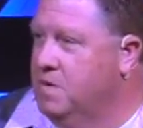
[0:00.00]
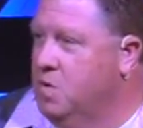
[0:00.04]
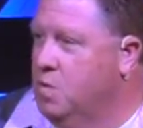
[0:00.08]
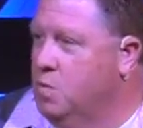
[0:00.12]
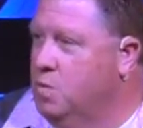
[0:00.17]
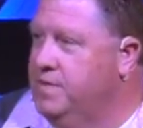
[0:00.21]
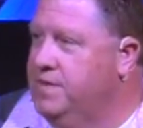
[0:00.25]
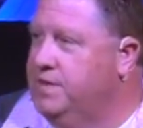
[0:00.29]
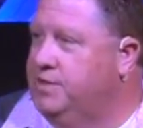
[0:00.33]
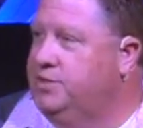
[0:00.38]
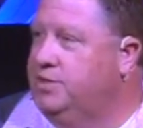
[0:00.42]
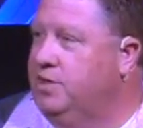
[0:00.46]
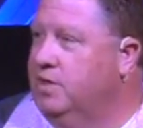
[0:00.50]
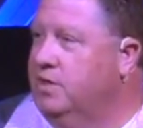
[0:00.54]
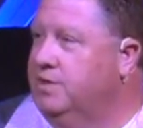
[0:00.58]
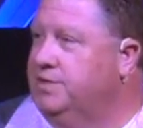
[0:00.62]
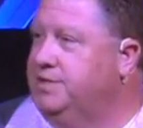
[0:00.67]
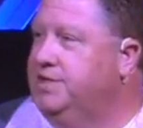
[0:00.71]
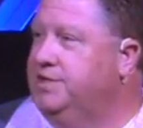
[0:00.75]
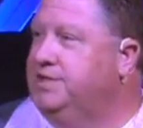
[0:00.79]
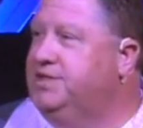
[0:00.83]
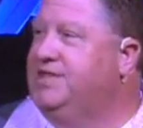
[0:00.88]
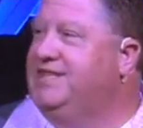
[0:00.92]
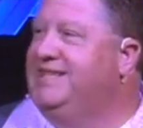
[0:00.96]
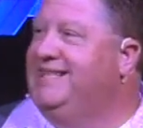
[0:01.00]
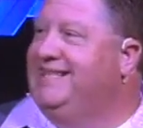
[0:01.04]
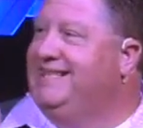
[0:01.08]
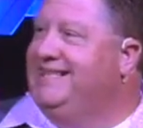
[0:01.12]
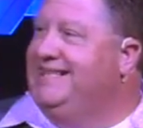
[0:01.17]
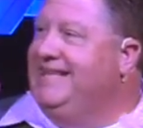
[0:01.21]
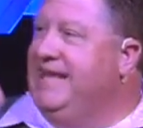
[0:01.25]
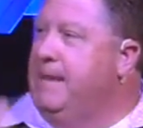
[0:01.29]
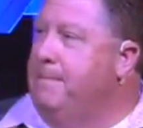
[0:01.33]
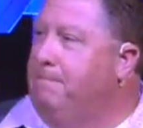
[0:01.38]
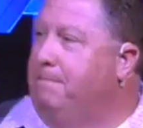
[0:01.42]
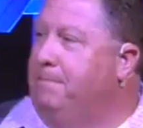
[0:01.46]
When the church is
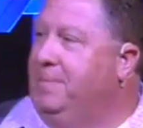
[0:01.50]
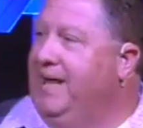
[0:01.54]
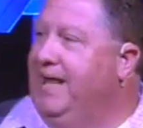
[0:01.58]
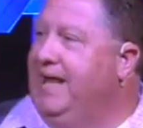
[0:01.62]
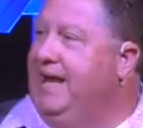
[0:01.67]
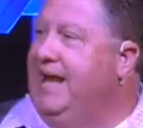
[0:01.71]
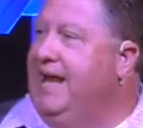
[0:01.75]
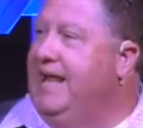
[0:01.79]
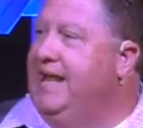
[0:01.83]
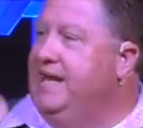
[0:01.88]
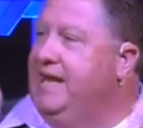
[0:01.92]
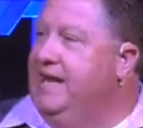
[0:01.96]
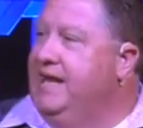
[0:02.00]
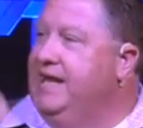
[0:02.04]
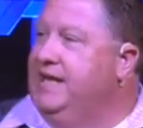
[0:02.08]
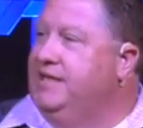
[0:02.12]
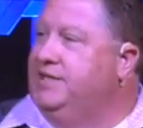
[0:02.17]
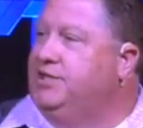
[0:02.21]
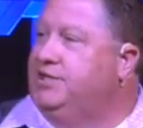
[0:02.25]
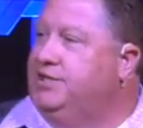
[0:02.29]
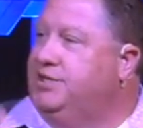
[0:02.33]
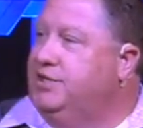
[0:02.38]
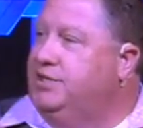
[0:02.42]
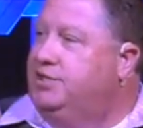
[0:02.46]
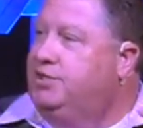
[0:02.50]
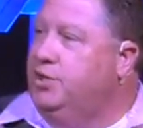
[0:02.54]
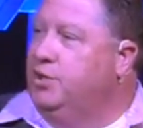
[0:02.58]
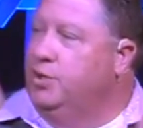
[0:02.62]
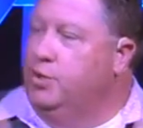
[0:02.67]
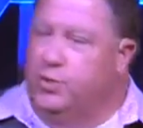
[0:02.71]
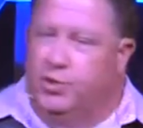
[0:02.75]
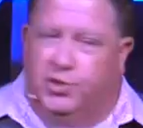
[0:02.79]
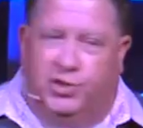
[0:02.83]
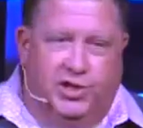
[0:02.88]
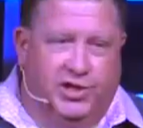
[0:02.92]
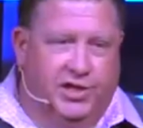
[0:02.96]
simply an
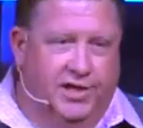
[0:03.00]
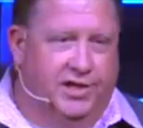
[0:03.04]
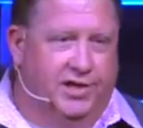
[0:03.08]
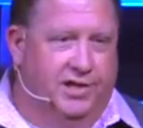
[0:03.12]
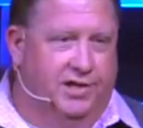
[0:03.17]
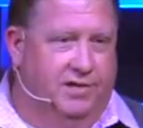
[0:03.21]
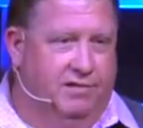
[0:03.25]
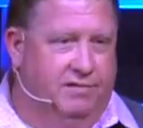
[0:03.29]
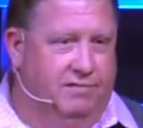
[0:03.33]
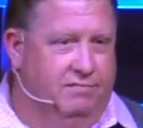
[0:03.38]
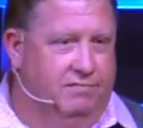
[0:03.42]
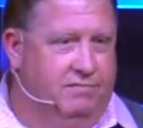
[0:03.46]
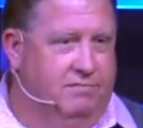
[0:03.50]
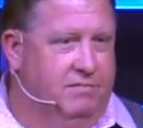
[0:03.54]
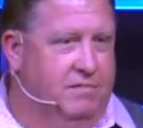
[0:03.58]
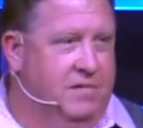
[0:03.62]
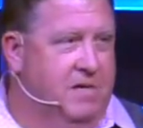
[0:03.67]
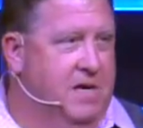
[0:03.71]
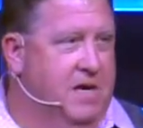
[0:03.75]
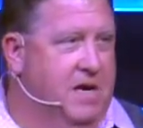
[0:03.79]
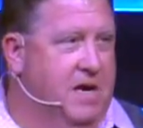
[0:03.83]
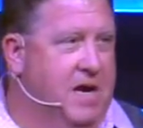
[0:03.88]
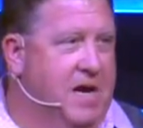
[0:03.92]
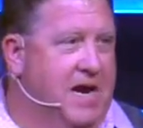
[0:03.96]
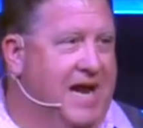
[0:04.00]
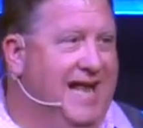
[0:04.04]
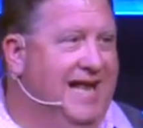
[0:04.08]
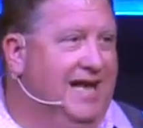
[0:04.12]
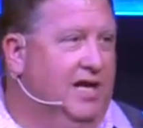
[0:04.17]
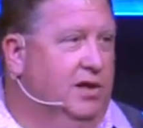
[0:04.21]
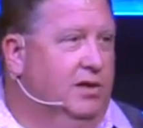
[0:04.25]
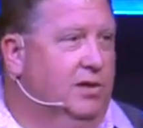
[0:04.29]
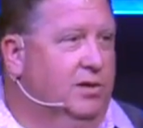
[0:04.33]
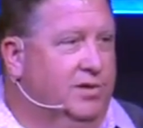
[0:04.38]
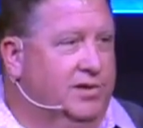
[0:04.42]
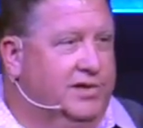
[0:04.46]
institution,
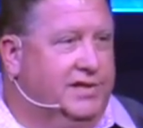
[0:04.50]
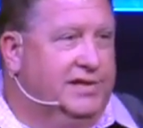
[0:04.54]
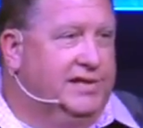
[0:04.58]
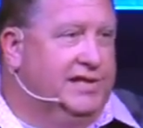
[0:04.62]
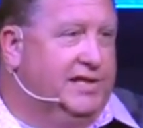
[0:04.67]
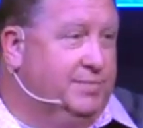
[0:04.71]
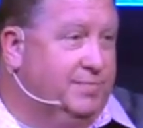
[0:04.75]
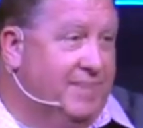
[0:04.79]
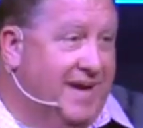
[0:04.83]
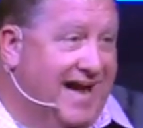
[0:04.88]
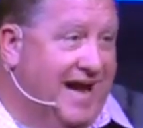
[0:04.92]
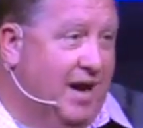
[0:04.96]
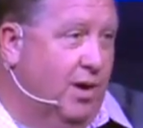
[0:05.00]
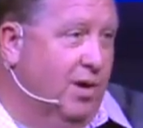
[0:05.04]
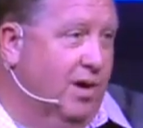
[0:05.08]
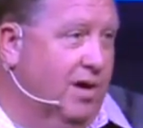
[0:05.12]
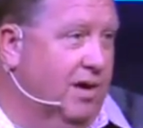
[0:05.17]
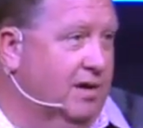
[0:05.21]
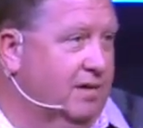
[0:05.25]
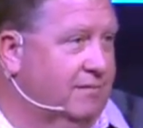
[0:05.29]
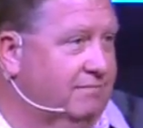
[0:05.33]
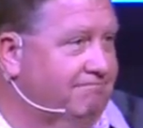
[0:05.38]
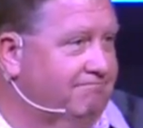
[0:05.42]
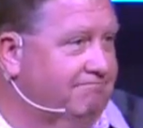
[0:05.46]
it loses its power.